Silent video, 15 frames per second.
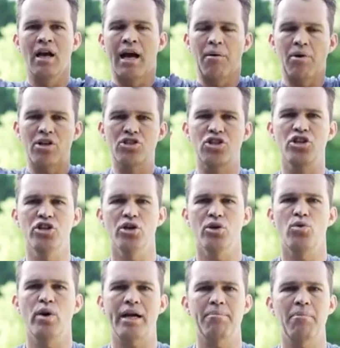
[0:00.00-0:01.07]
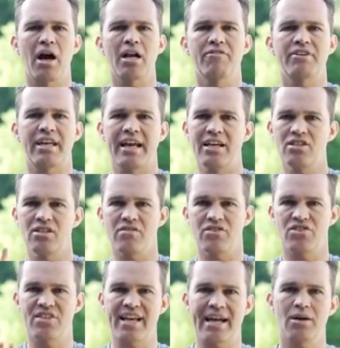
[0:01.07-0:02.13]
I want to show you a quick modification of
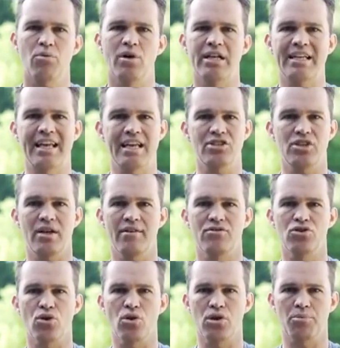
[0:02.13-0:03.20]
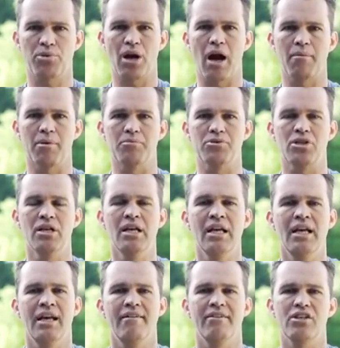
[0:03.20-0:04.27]
the second one in case you have shoulder problems.
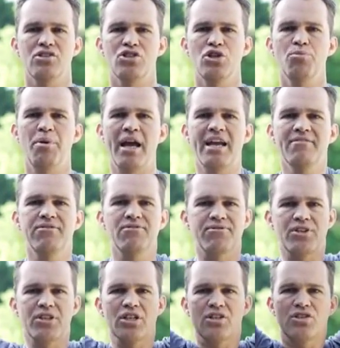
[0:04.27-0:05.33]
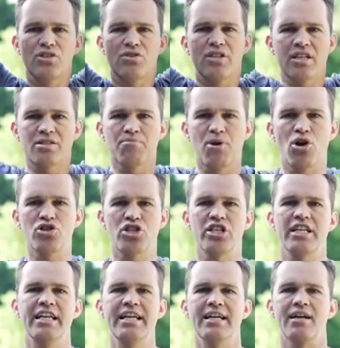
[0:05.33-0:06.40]
If it is too painful for you to do this
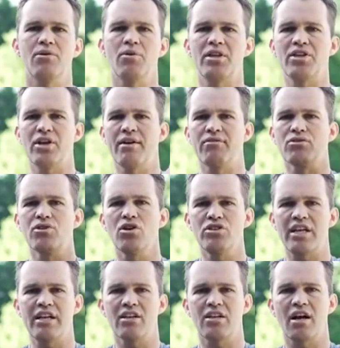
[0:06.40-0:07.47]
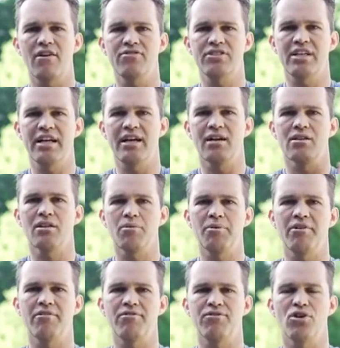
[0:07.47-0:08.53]
motion here, whether you have a rotator cuff tear or a little
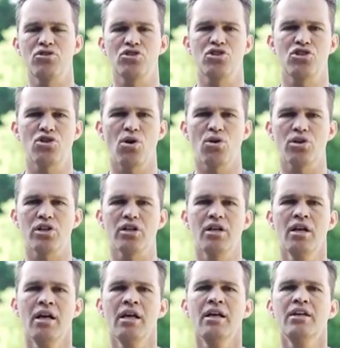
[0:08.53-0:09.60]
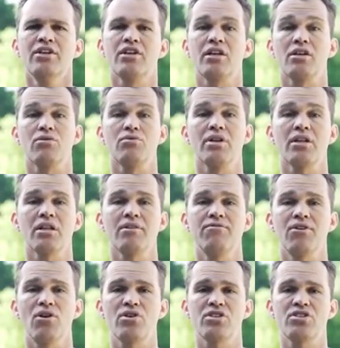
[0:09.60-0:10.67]
bit of a frozen shoulder, you're going to really
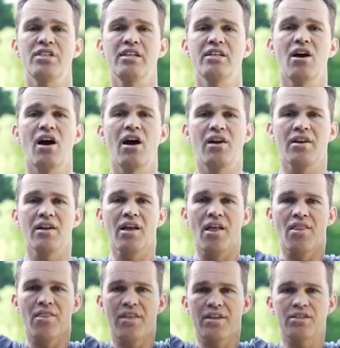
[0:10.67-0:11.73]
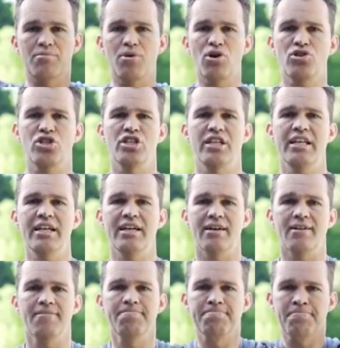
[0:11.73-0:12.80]
focus in on this motion
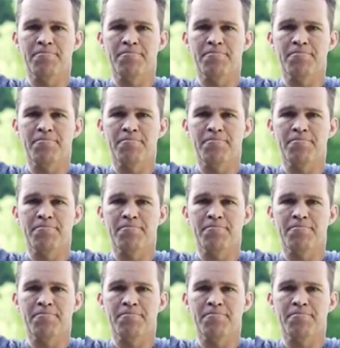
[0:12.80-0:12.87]
here